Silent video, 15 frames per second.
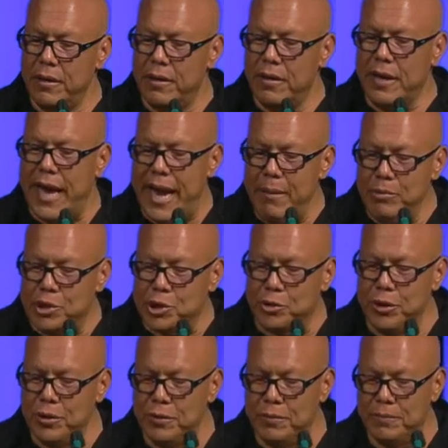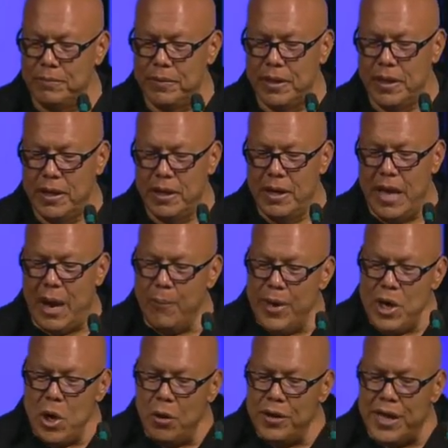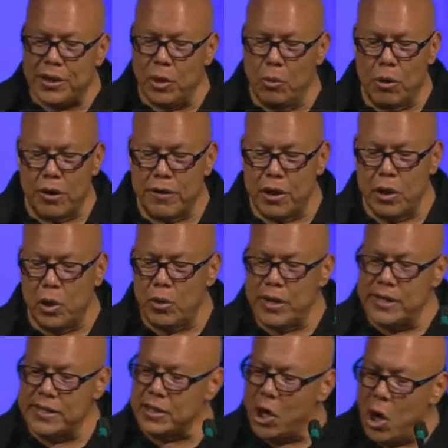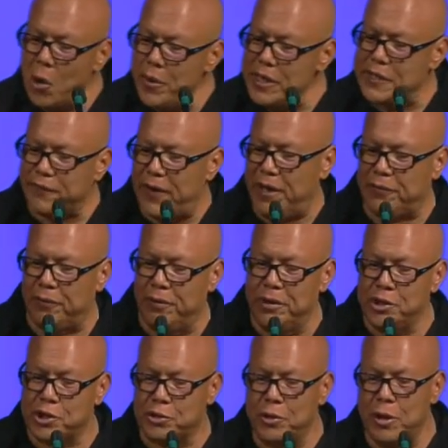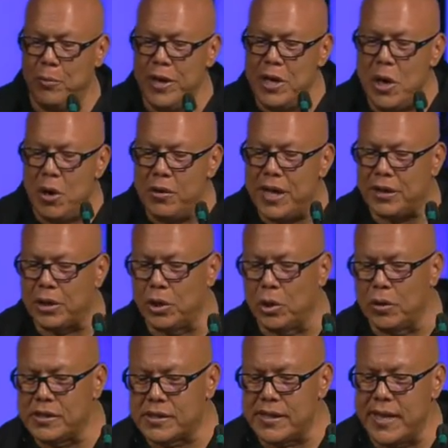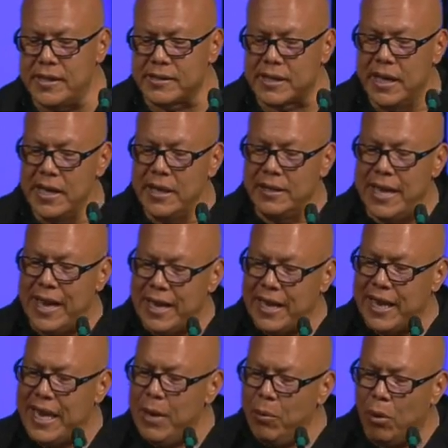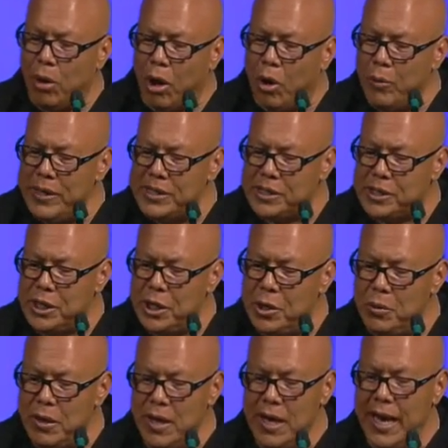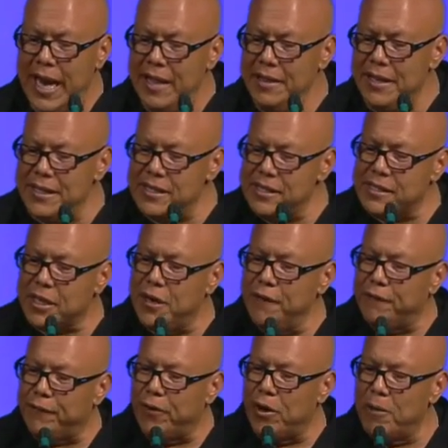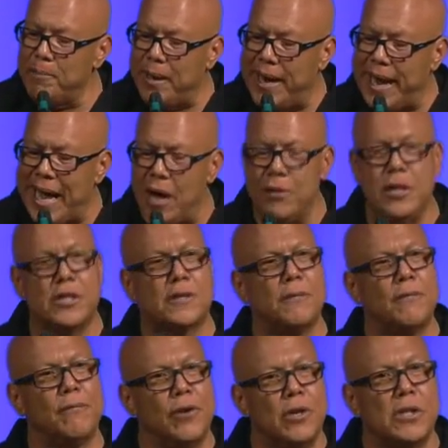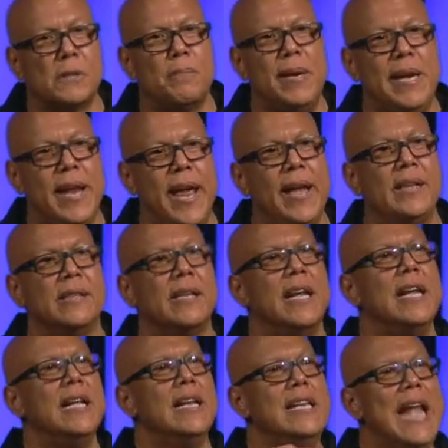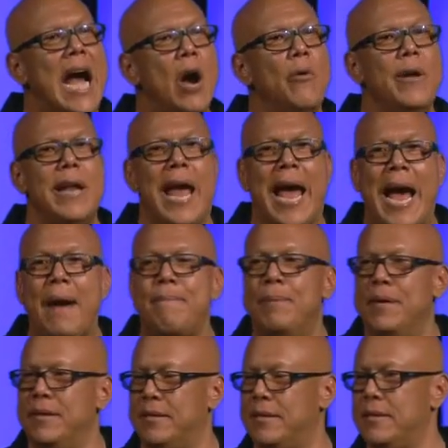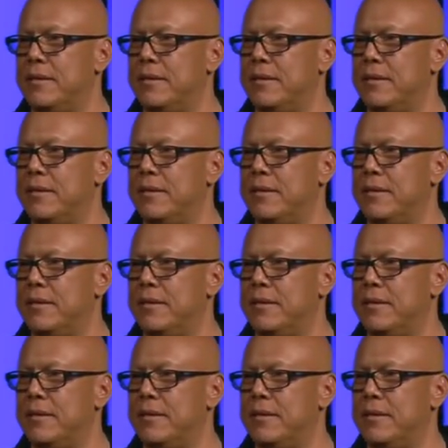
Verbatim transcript: came true. And we know that the word of the Lord is always faithful and true. And we know that the Lord says that he will always do. And this is confirmed by how this verse began. Now it happened.